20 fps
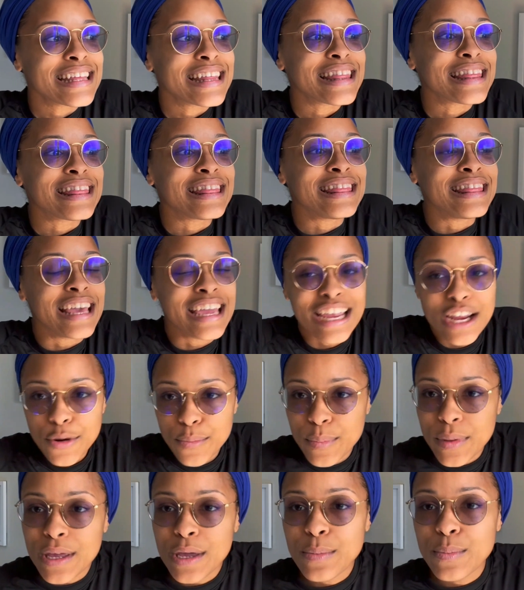Their
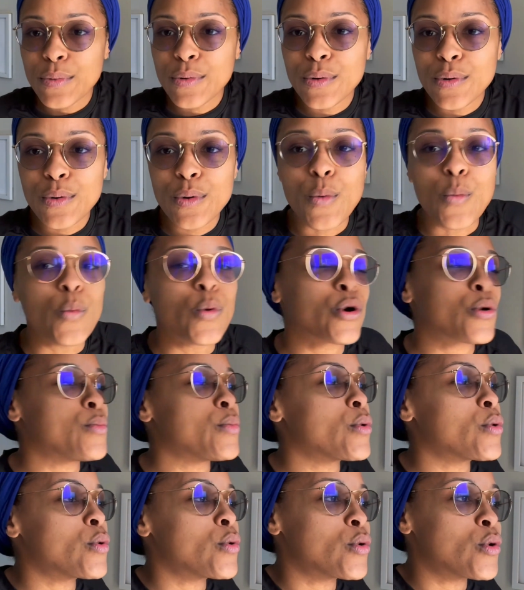people were
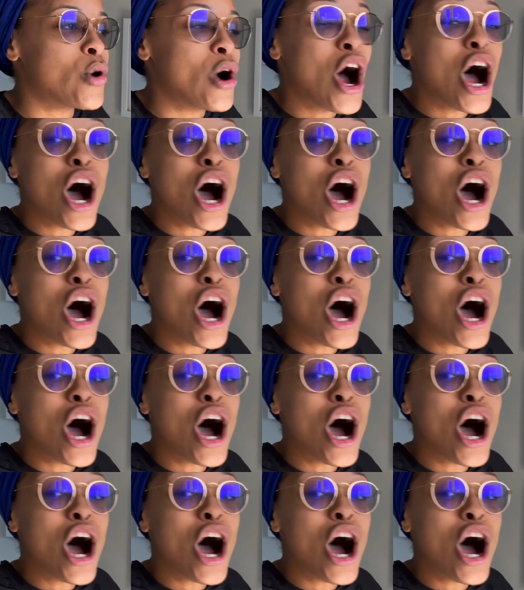brought